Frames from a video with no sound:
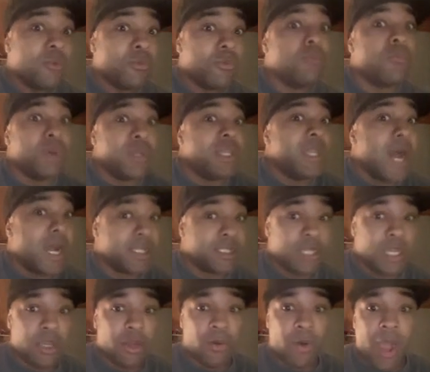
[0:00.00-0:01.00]
would knock
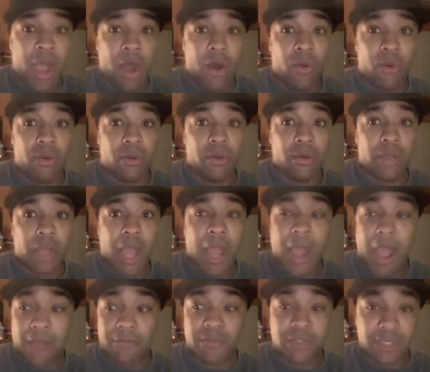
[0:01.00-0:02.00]
Teo out.
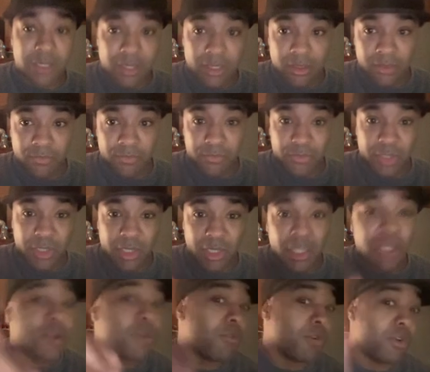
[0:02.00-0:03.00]
I've seen
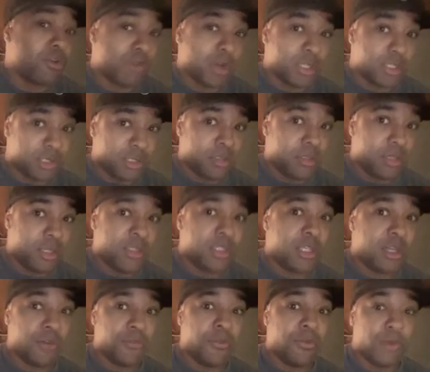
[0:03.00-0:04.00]
clear regression in
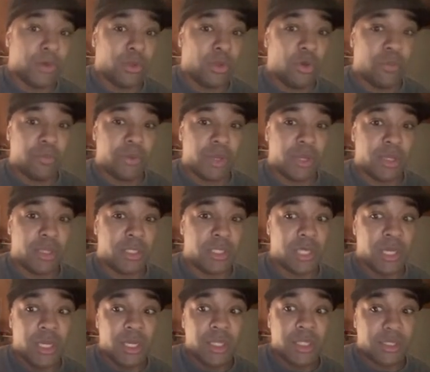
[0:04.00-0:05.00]
Teofimo
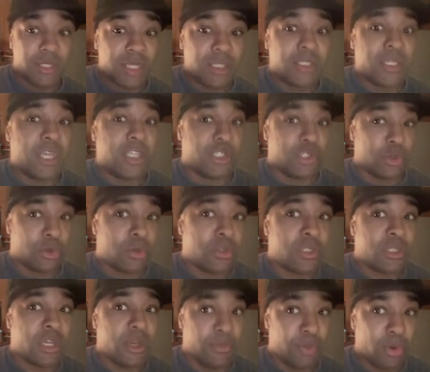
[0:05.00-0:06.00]
Lopez since that
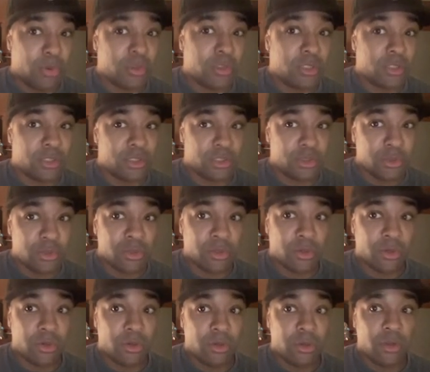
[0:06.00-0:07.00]
George Kampostas
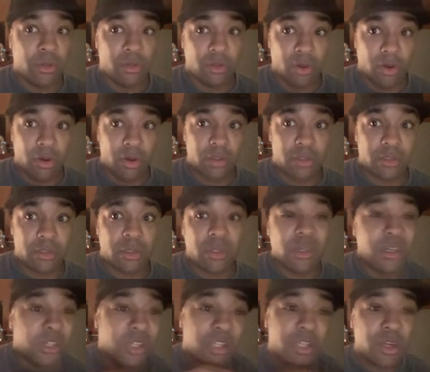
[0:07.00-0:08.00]
Jr. loss.
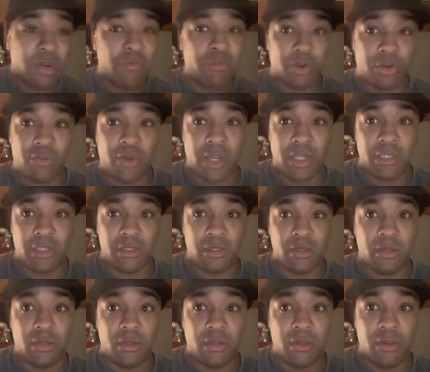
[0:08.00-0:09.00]
Clear regression.
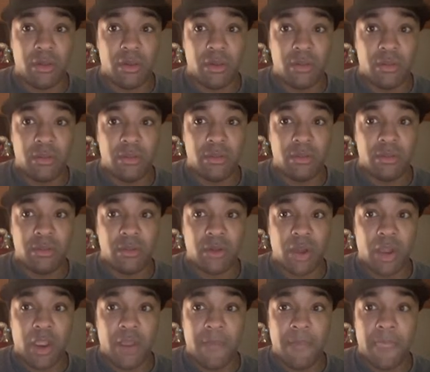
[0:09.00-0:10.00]

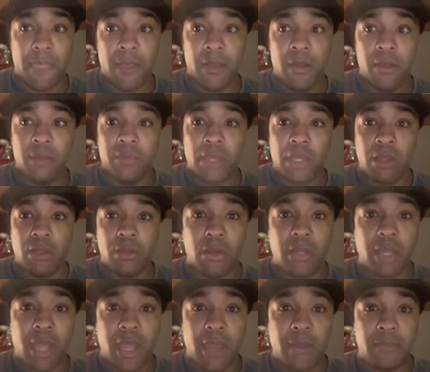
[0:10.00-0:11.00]
All right? Now you
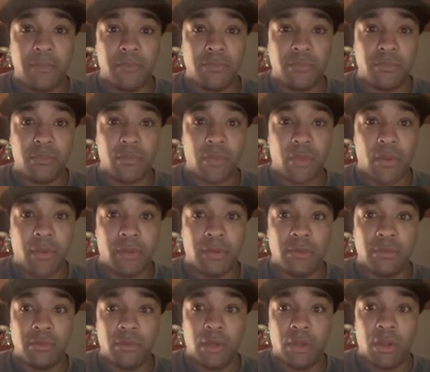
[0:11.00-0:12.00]
at
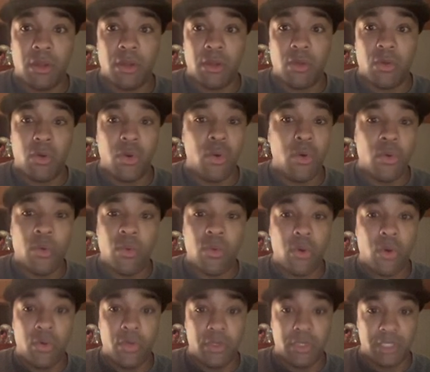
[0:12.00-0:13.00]

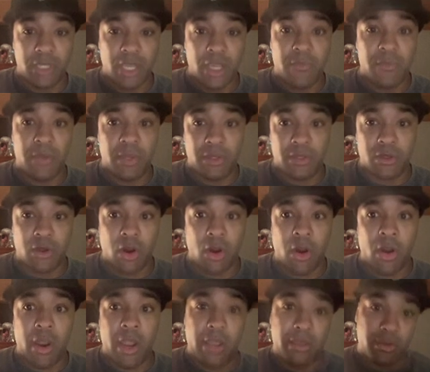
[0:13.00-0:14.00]
who the champions
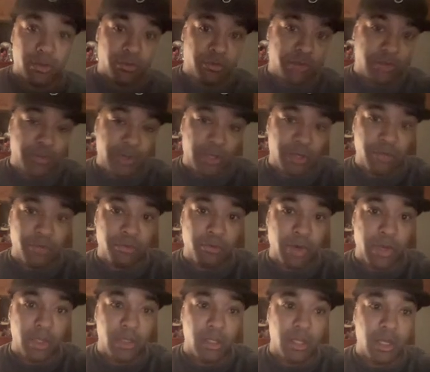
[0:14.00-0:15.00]
are at their respective
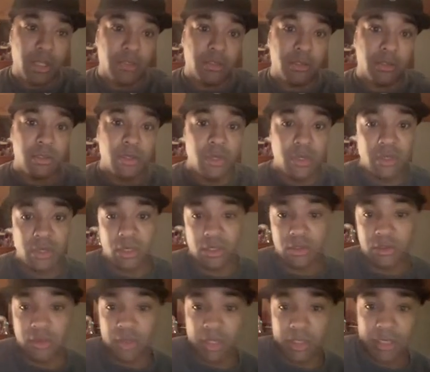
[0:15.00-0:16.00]
weight classes. And you
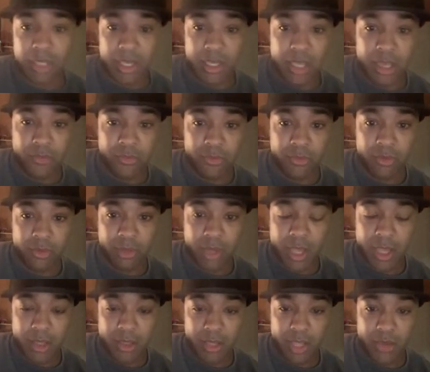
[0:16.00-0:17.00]
see that
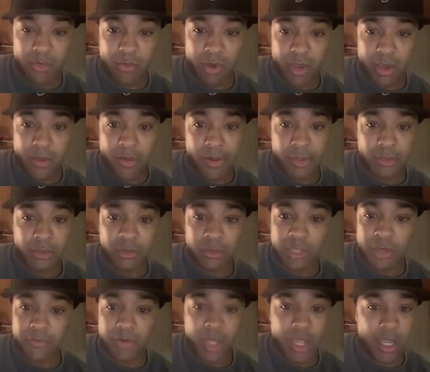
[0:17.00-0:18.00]
lightweight,
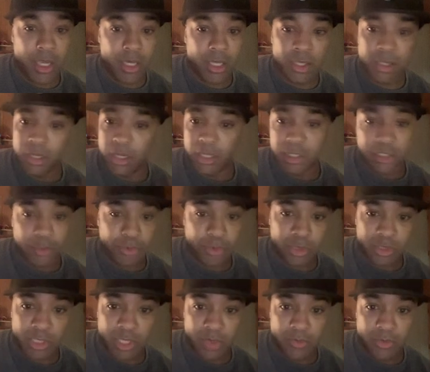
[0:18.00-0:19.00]
Devin Haney,
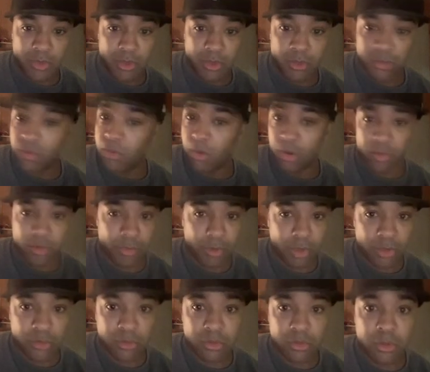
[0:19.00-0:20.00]
undisputed champion. All the
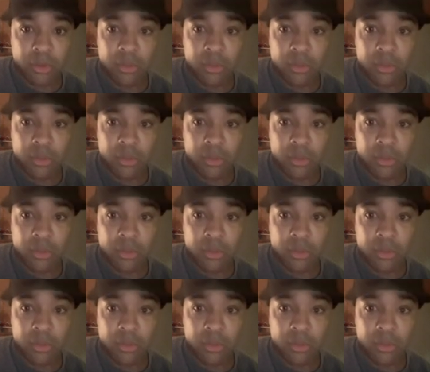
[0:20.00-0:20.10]
belts.